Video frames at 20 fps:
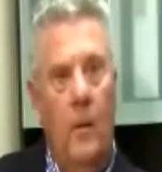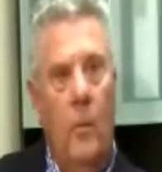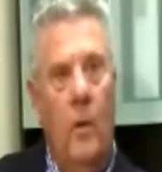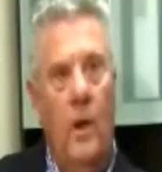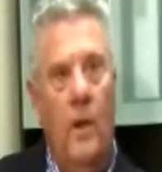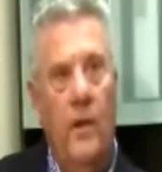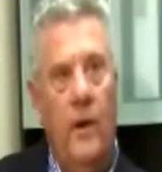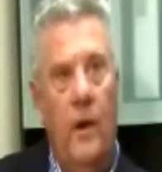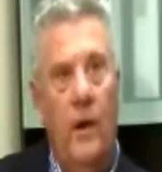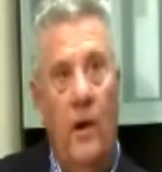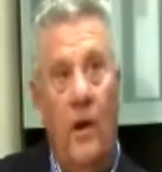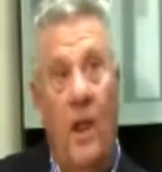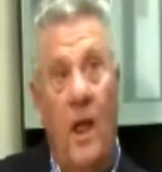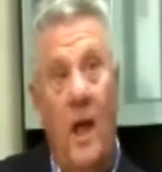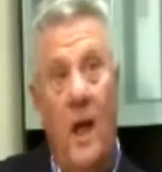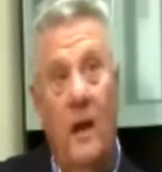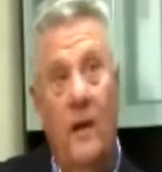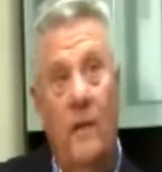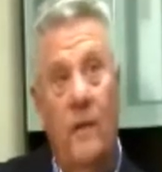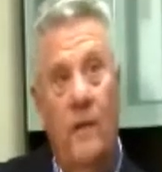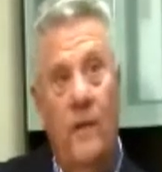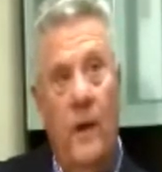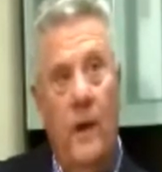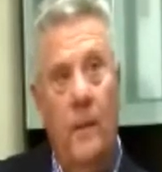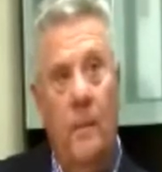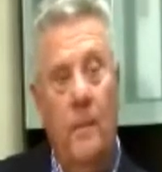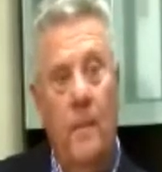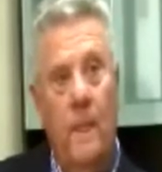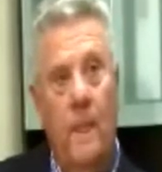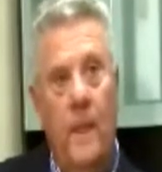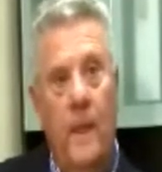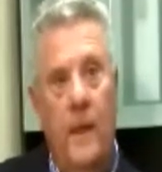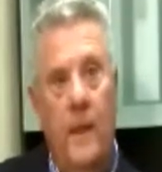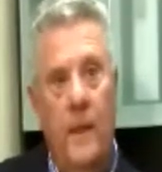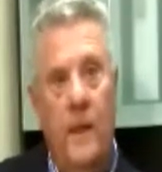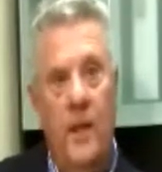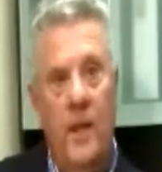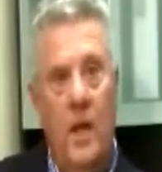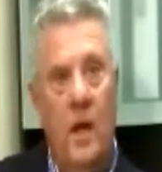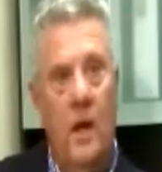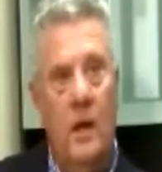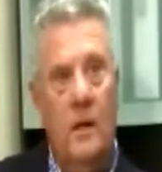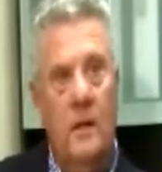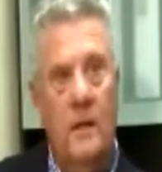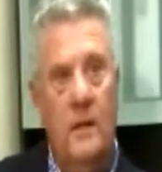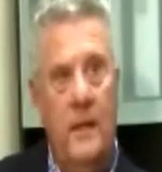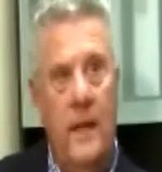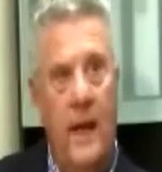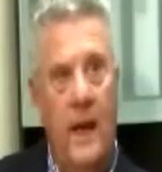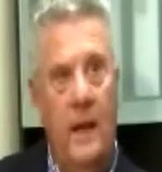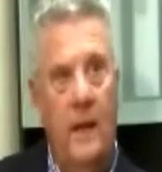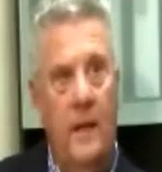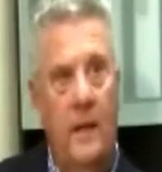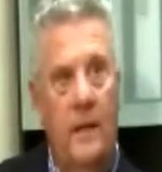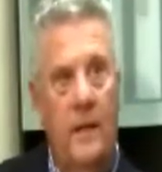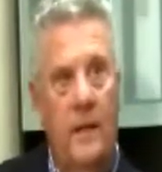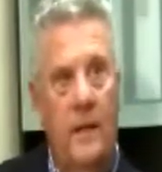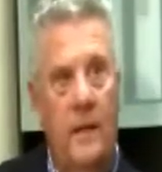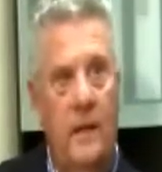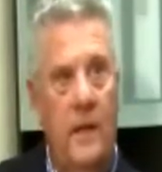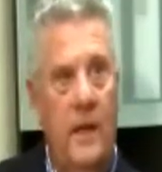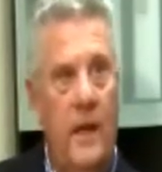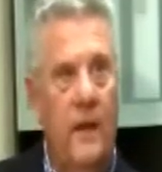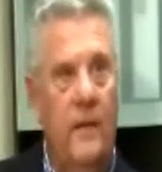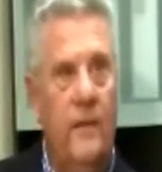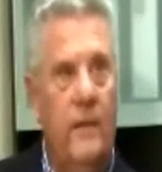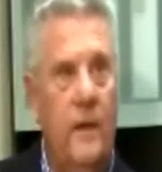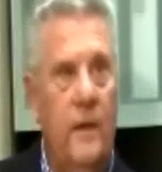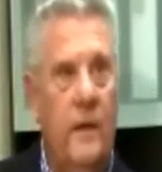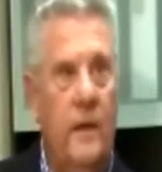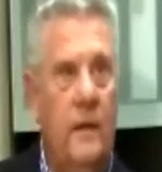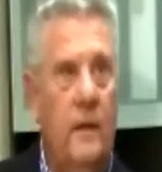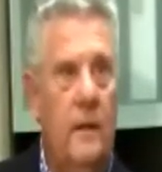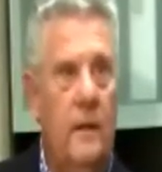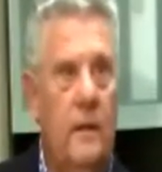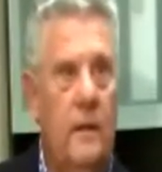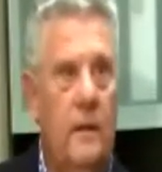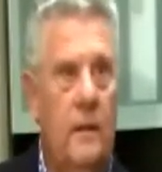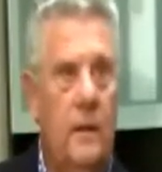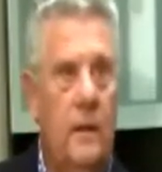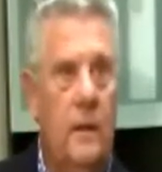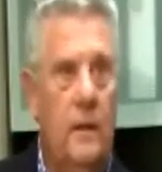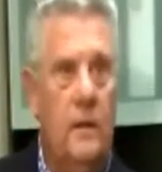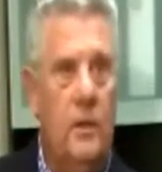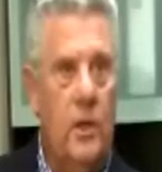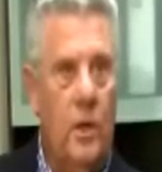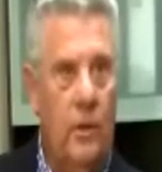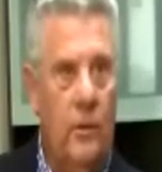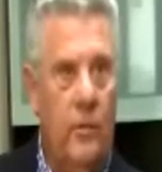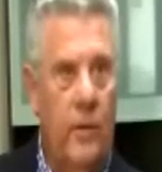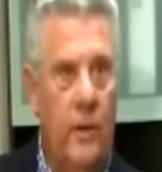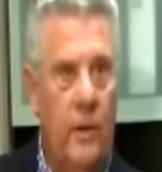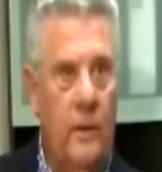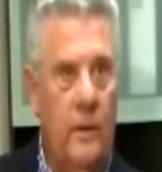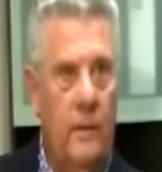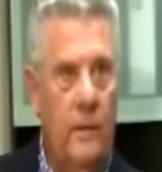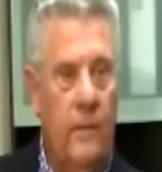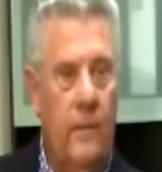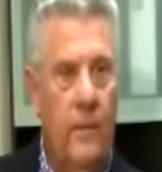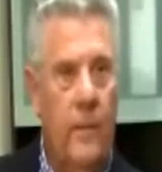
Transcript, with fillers: Well, there are a lot of um, young, talented, gifted children